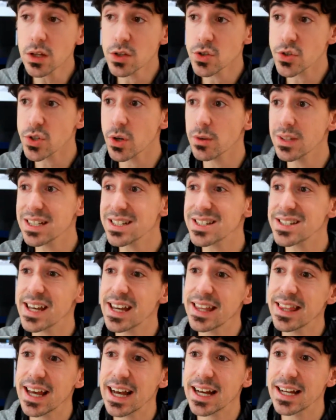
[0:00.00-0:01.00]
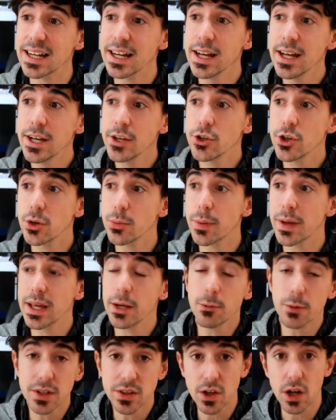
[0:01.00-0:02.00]
So let's say that you're
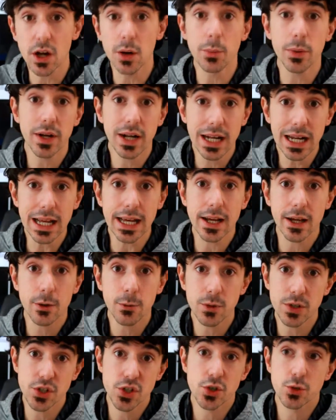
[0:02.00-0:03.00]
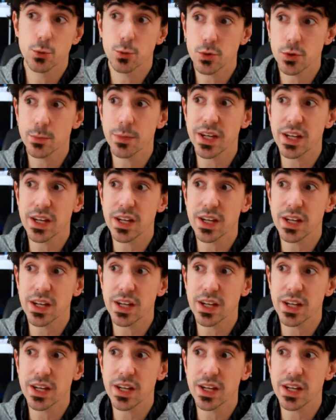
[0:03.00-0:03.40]
paying $1 per click, which would